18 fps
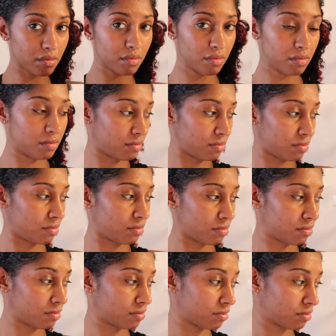
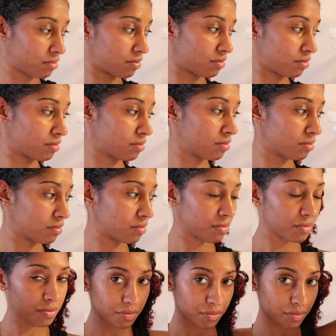
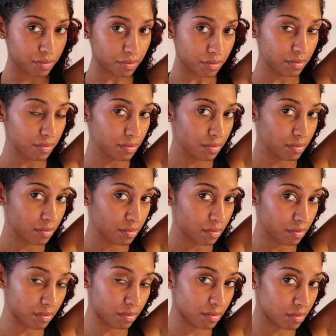
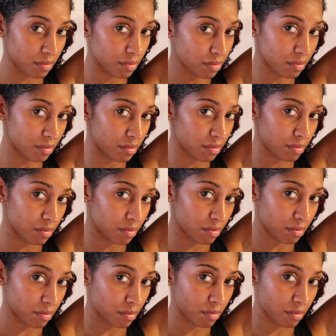
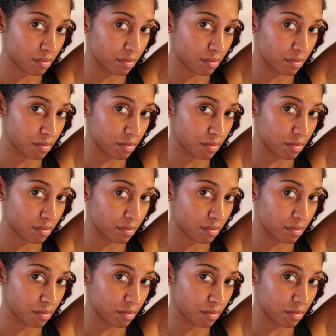(silence)